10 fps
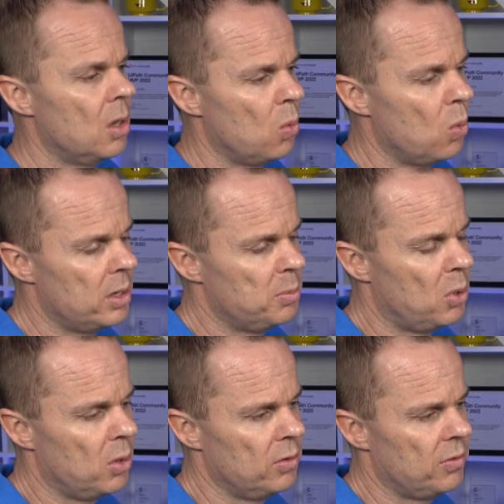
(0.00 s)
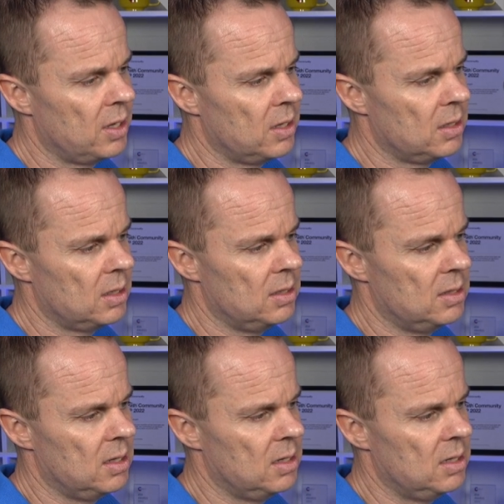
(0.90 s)
One important thing is
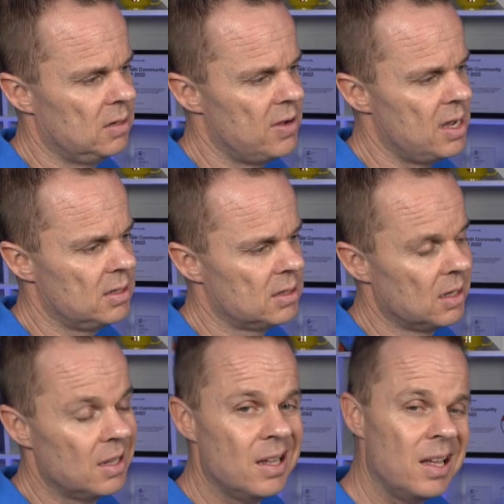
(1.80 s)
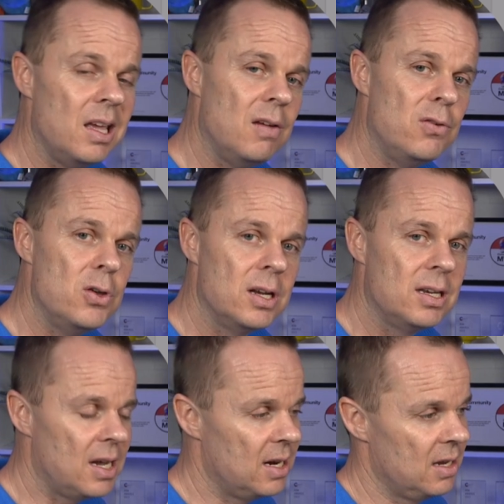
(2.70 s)
in the advanced, if your
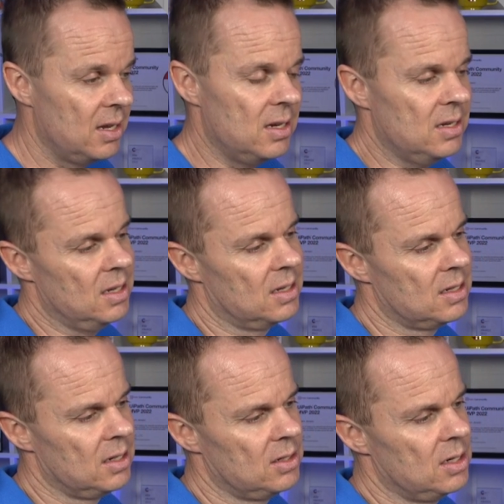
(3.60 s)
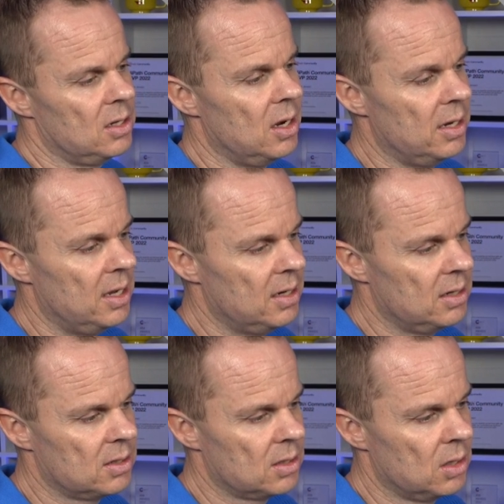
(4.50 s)
data in the Excel sheet got
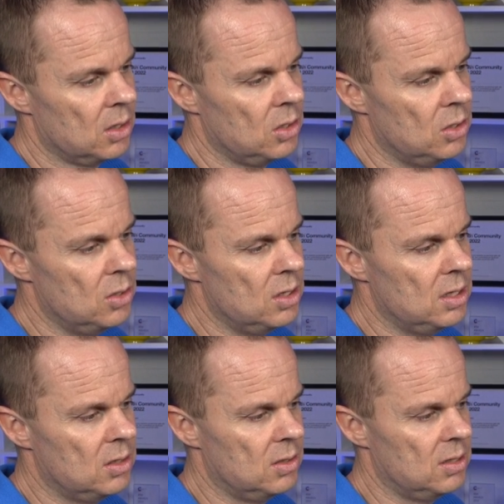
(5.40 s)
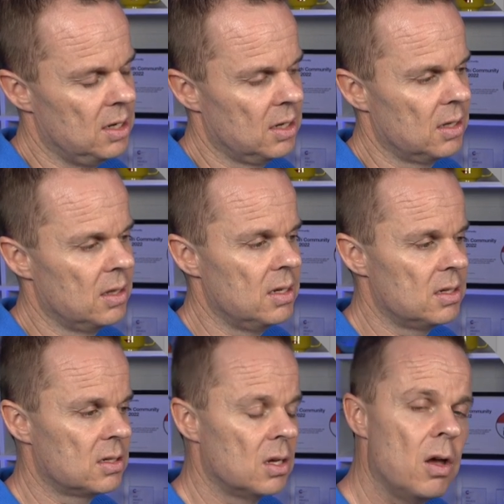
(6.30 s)
headers, you need to tick
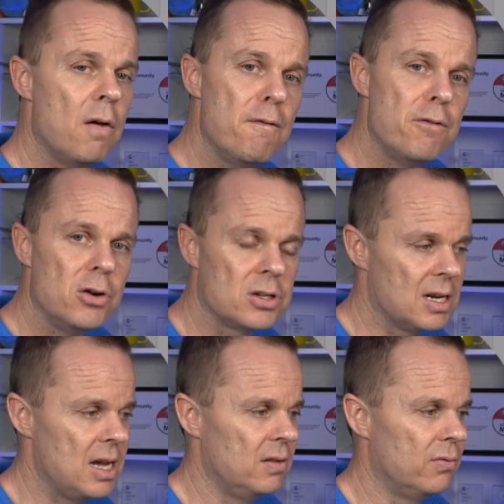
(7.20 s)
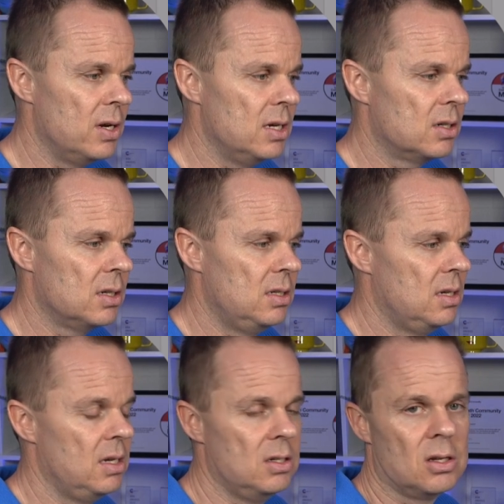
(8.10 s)
this. First line of range
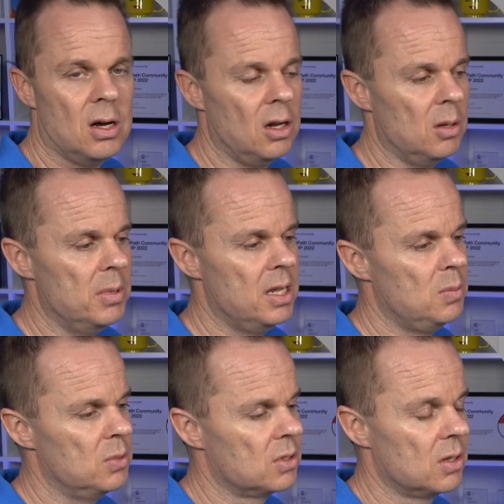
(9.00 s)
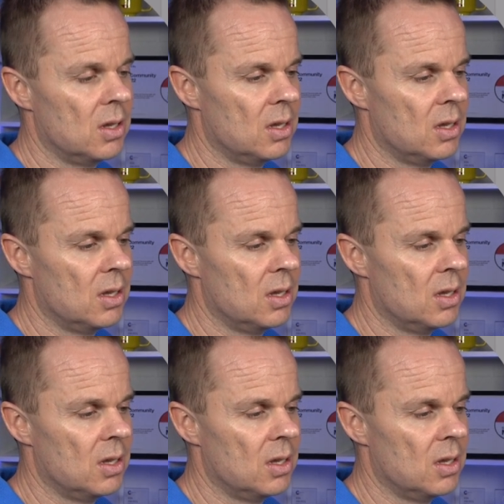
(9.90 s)
contains column names.